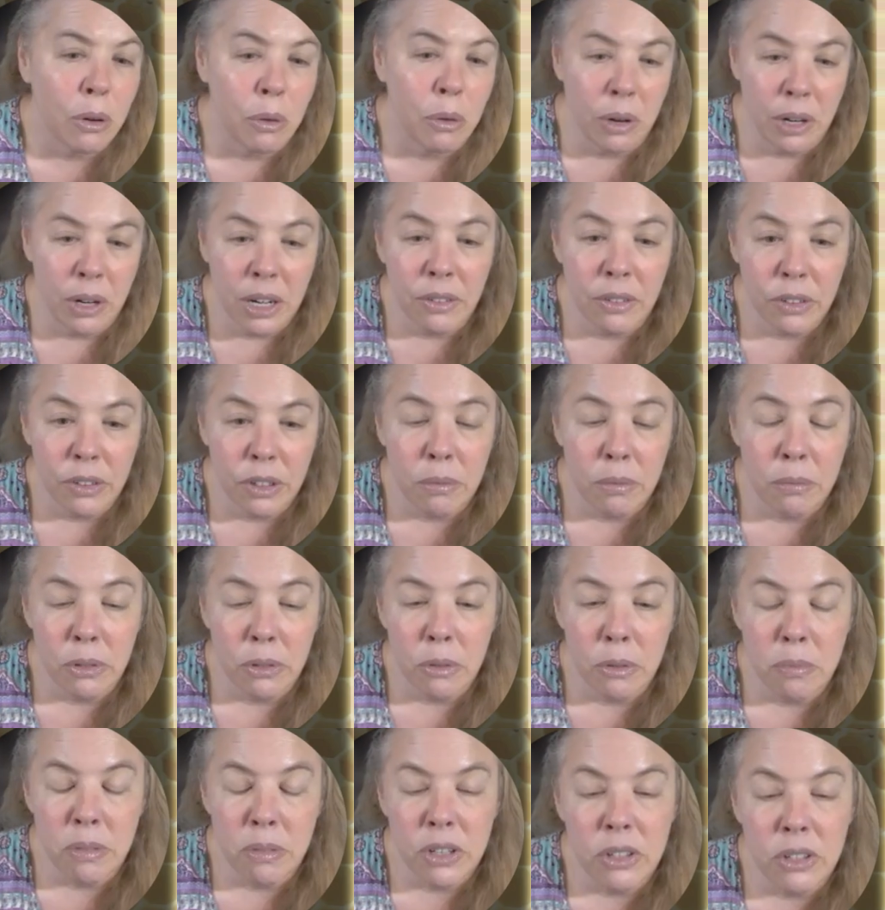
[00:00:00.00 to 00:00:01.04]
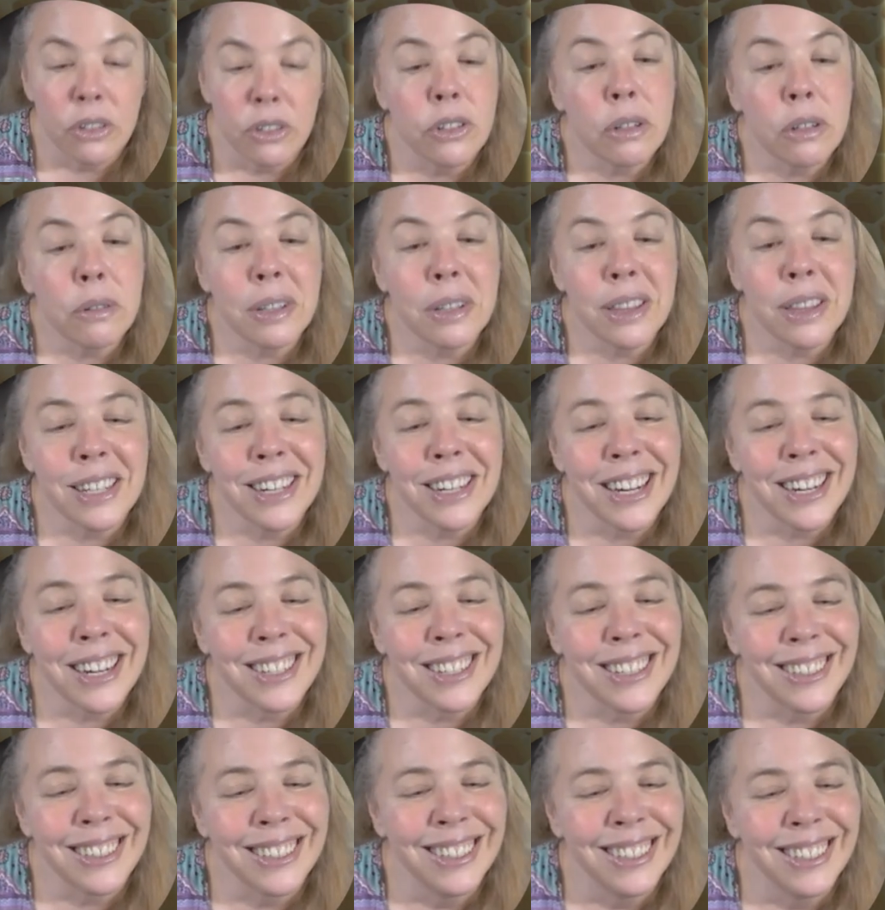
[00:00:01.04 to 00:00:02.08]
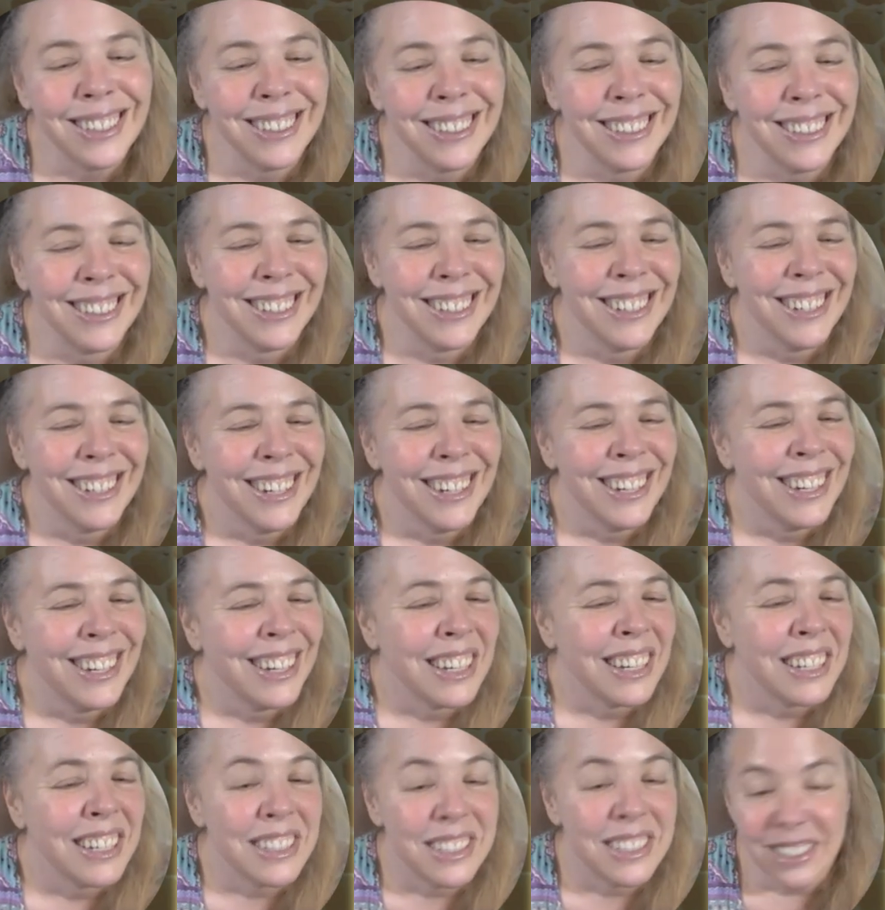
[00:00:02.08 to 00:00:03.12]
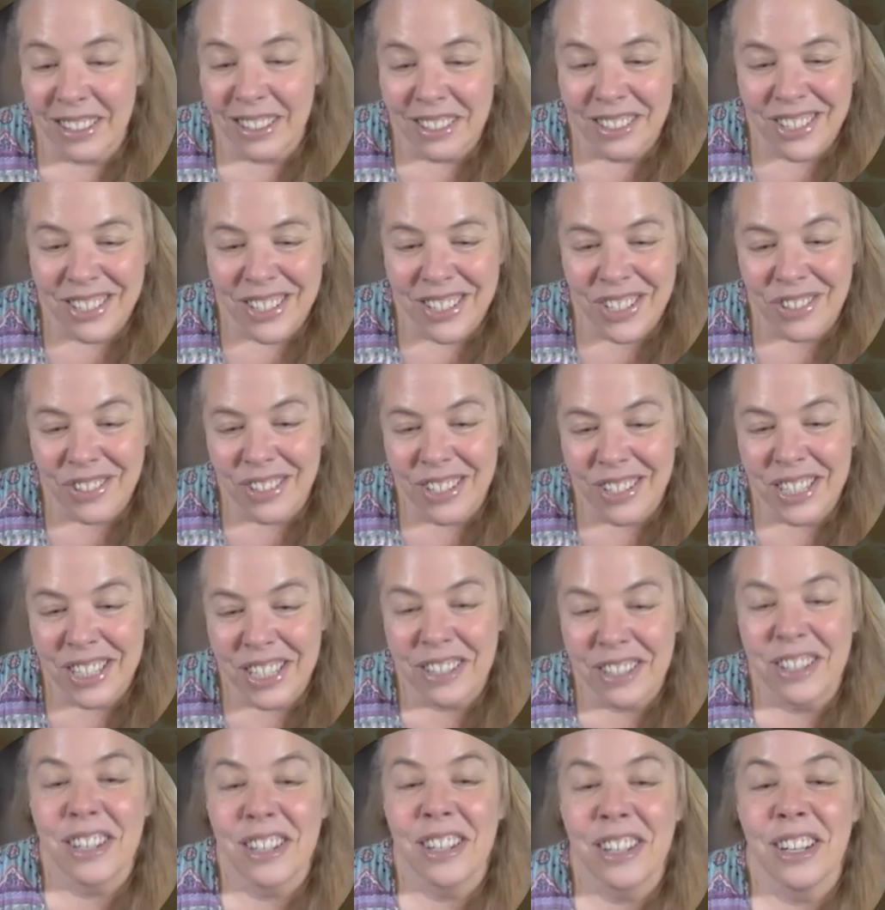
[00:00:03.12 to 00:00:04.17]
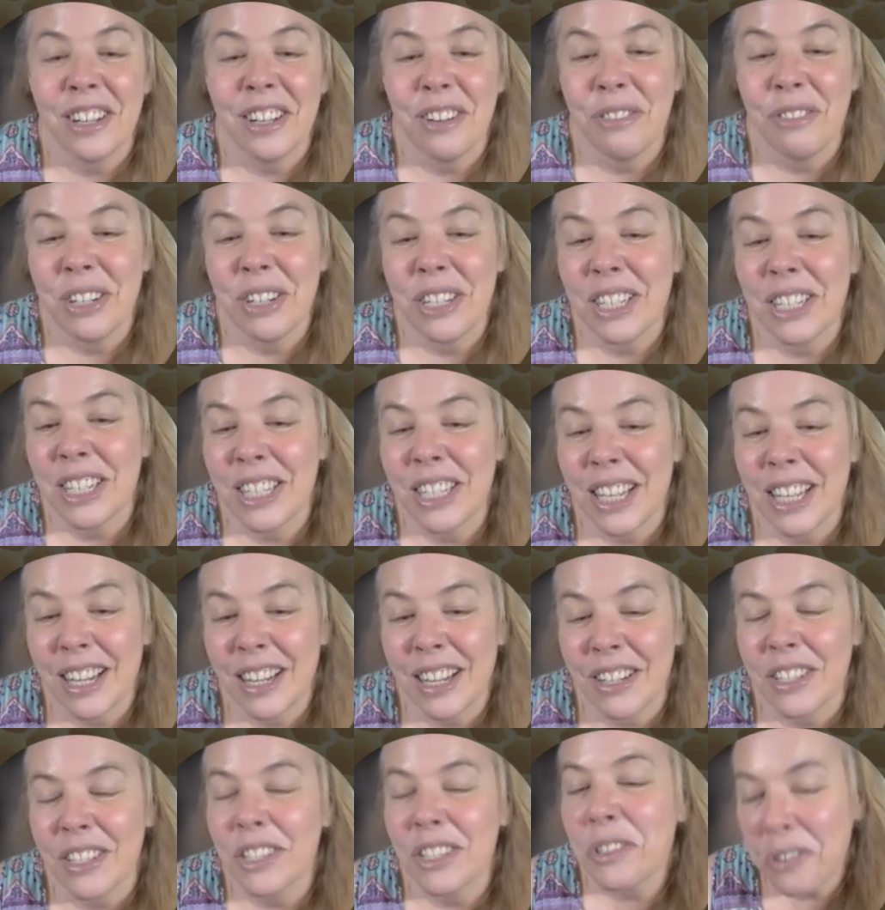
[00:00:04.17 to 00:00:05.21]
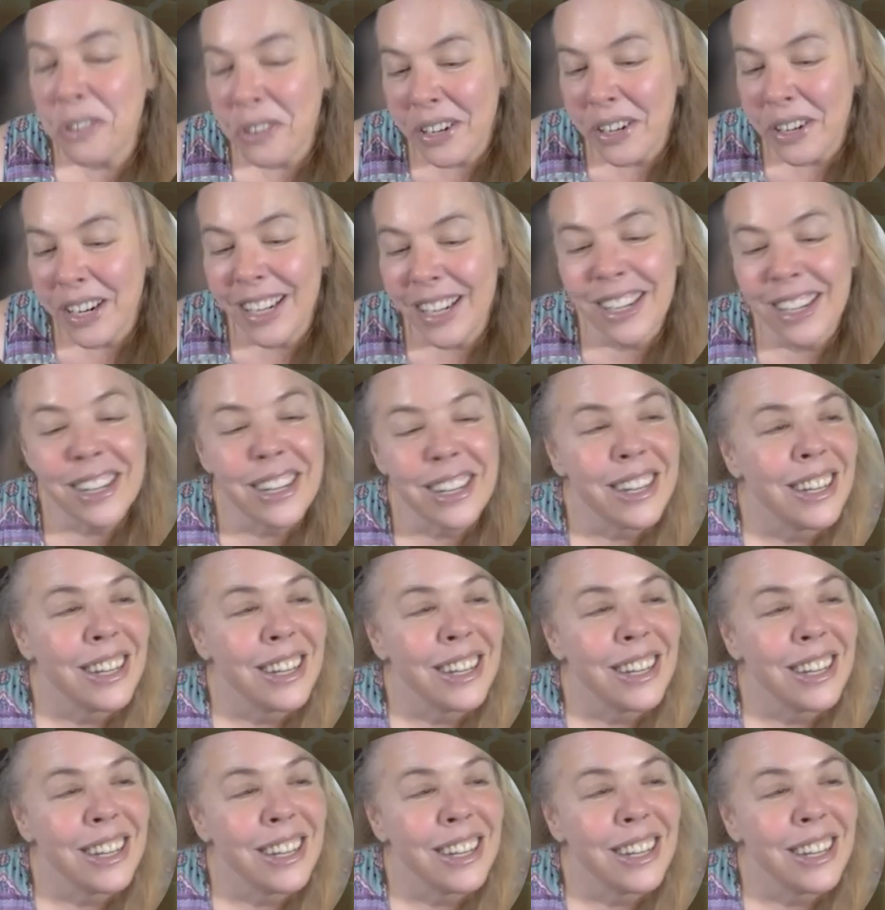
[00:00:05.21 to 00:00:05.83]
gives them something to do with the nectar until there's a storage area in which they can store it.